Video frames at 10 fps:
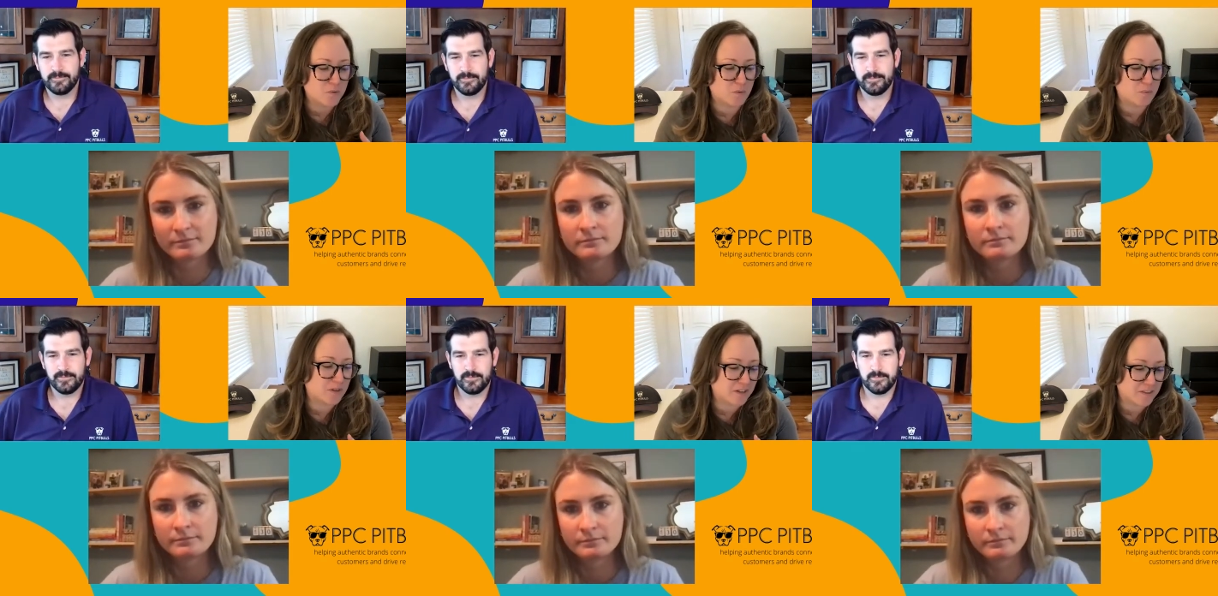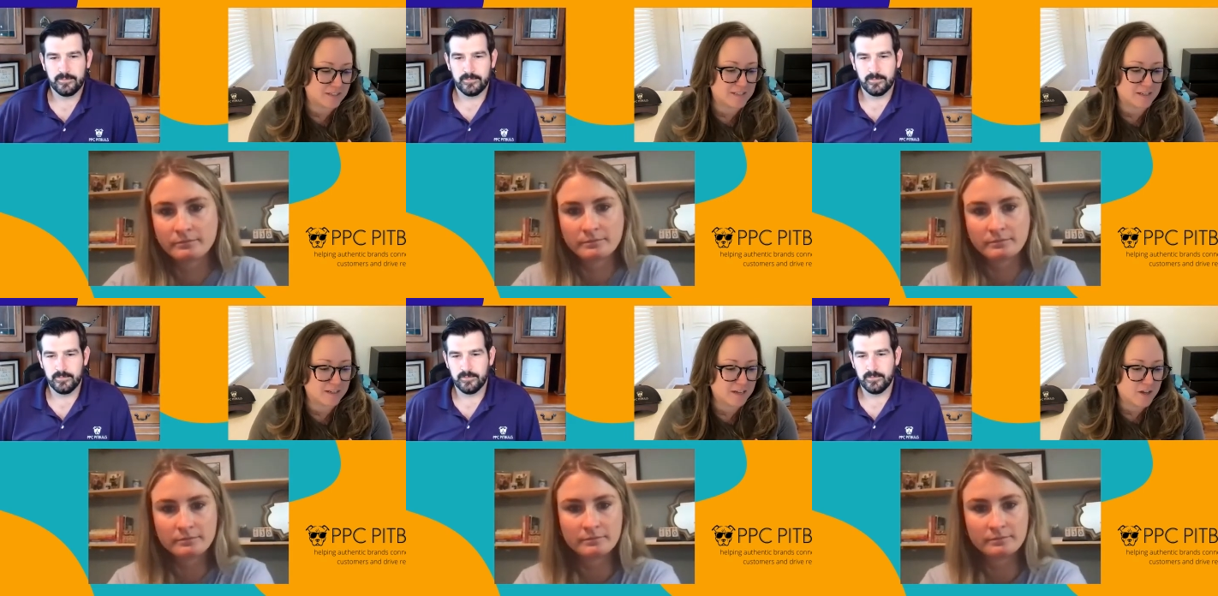Speaker 1: when we look at things
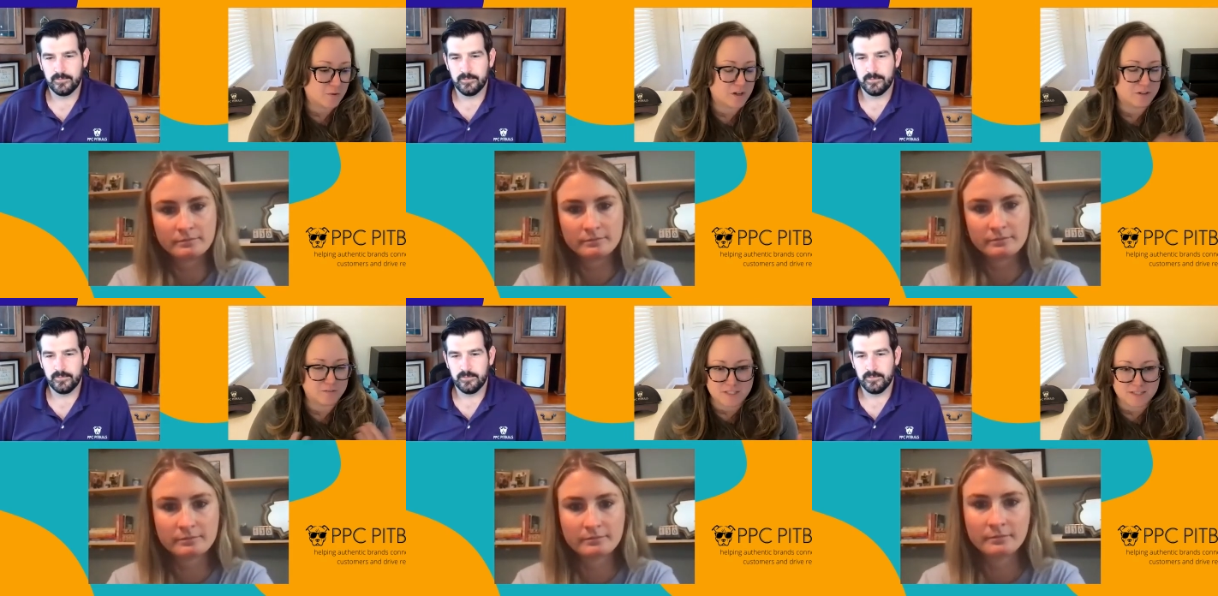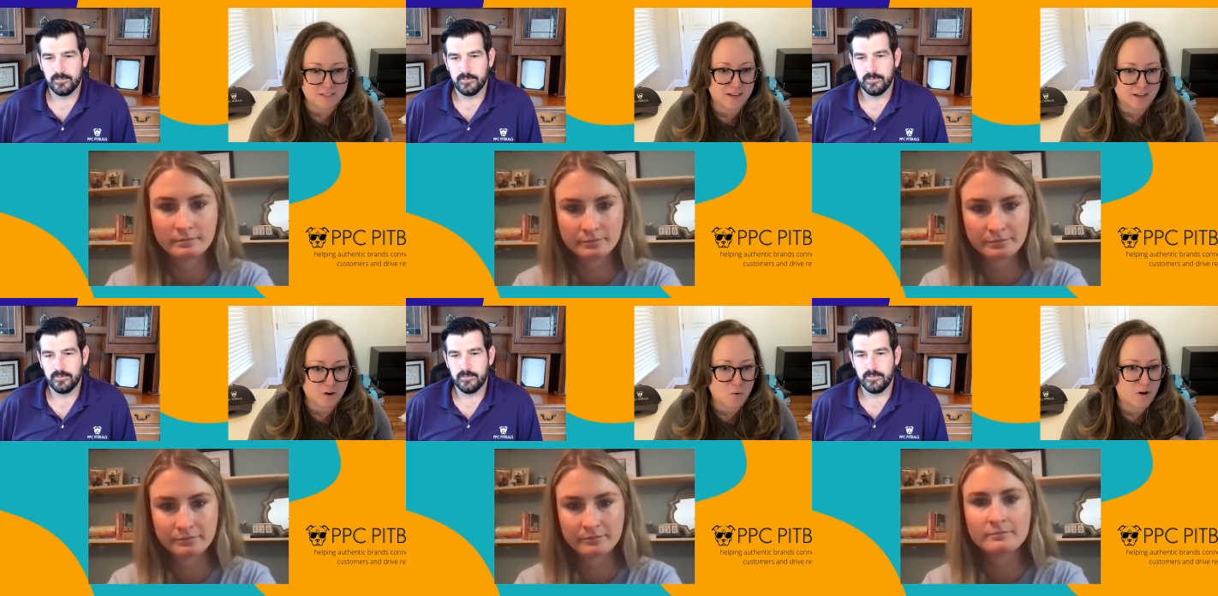like relevancy
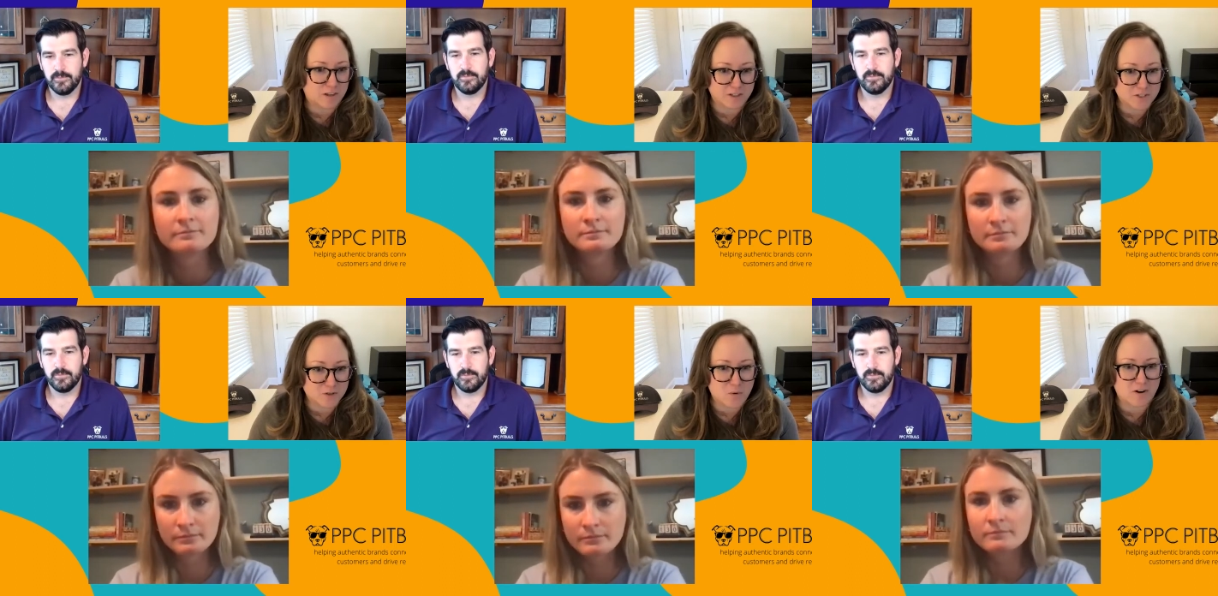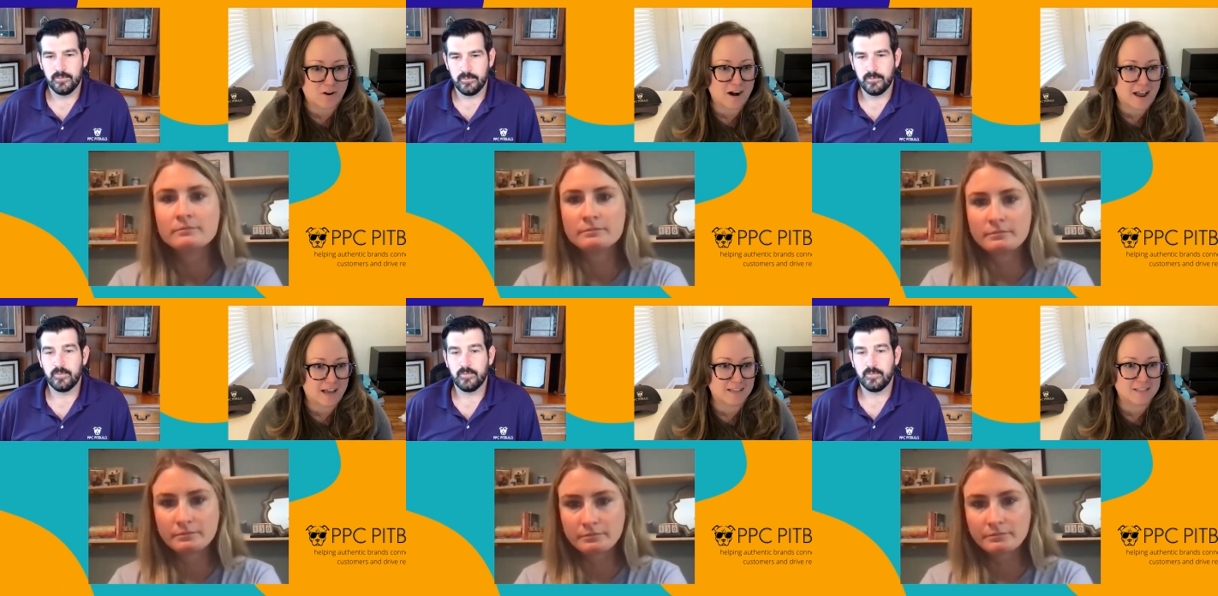and quality score in our
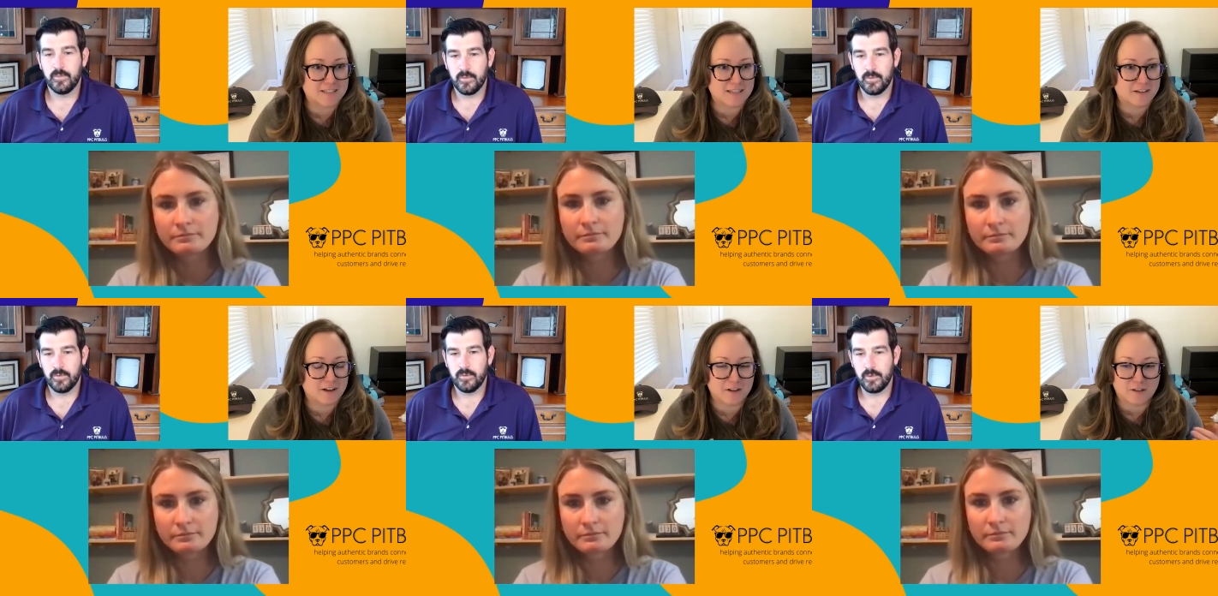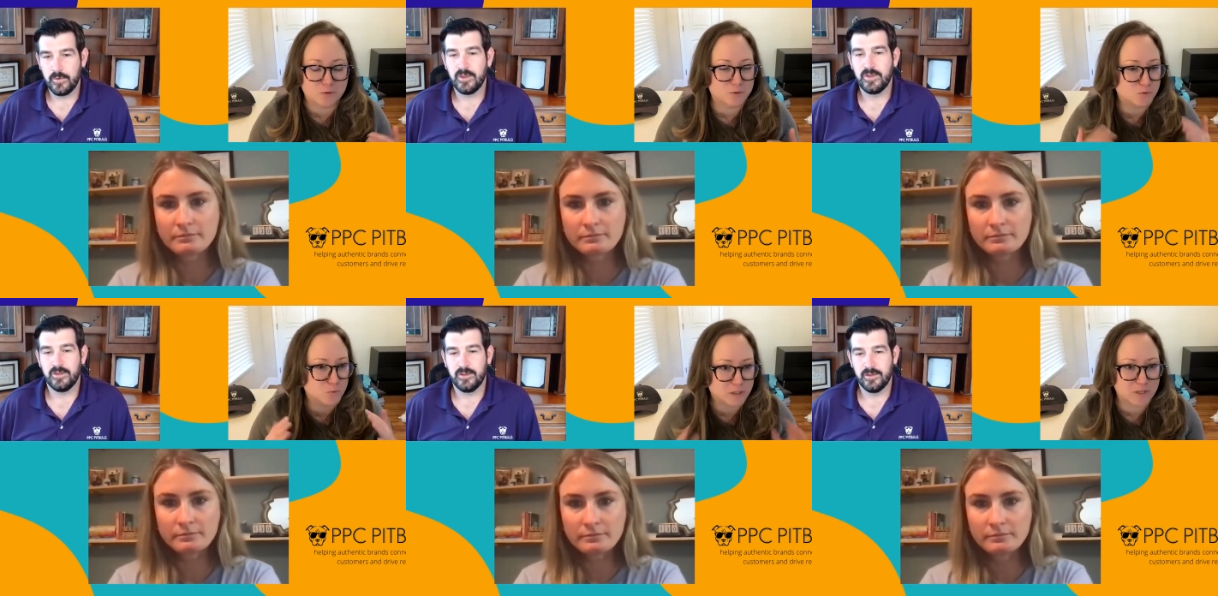ads
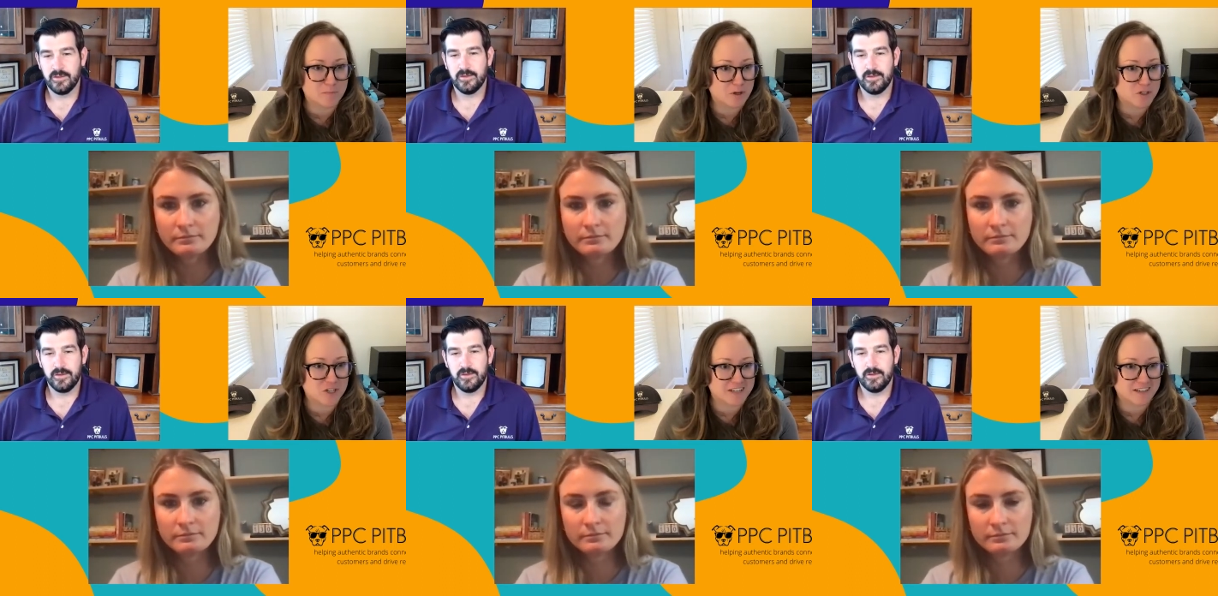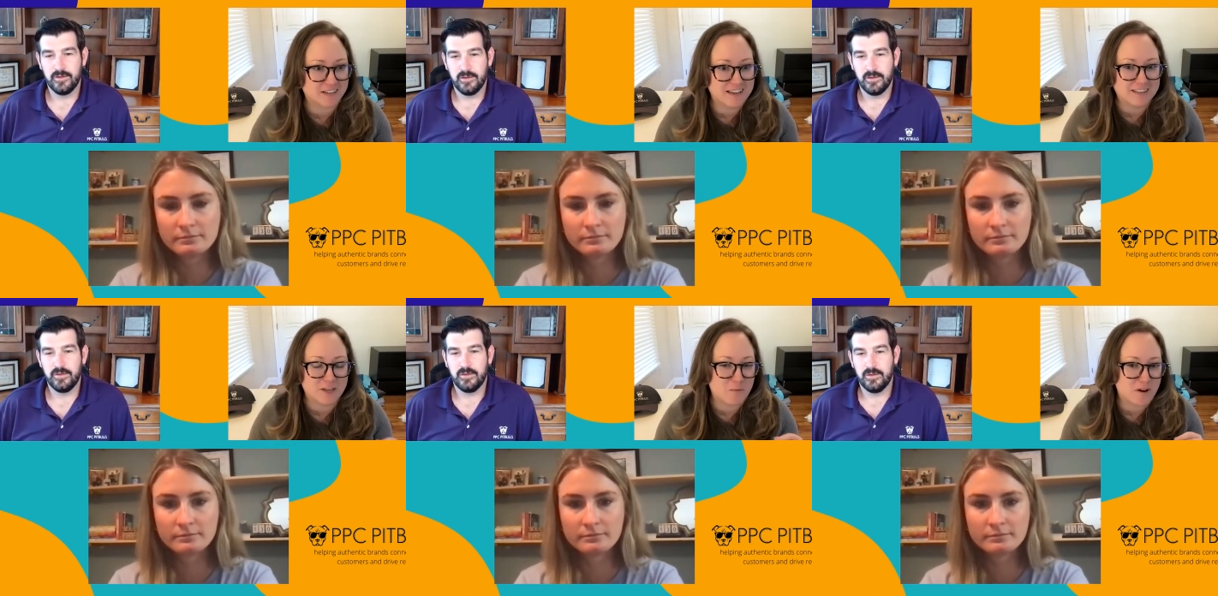Google's really pushing.
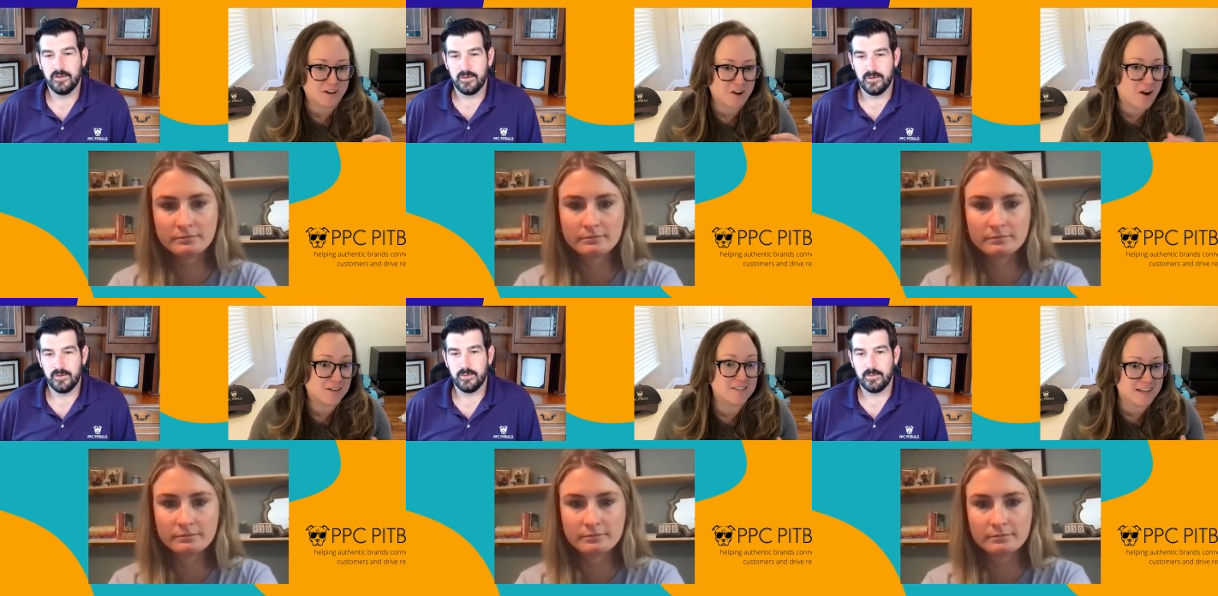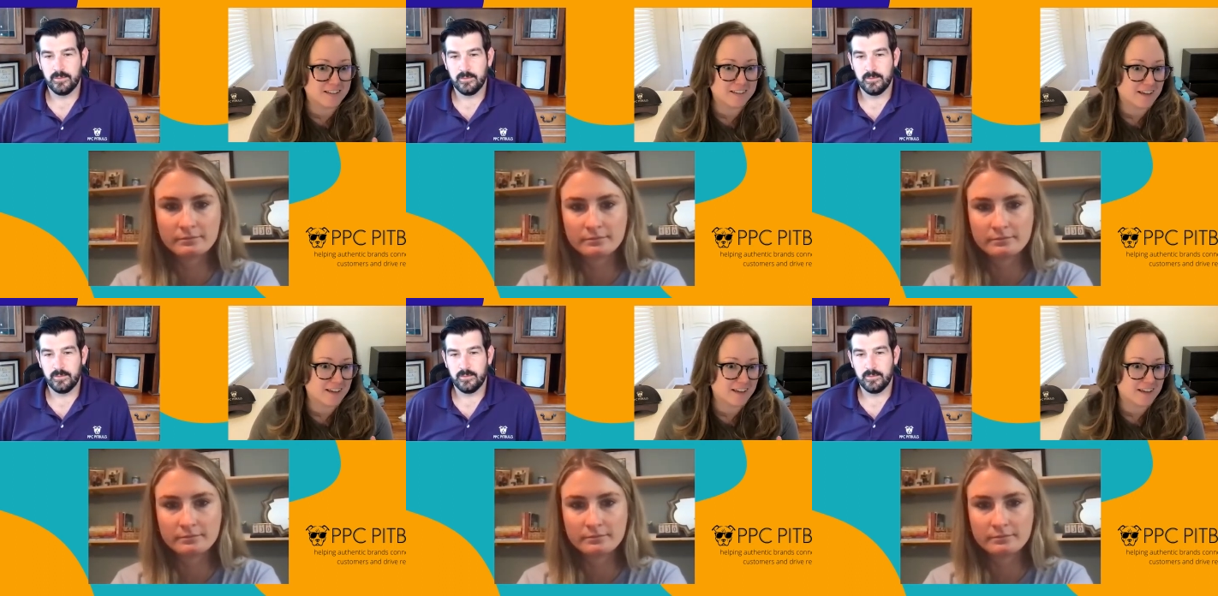They want content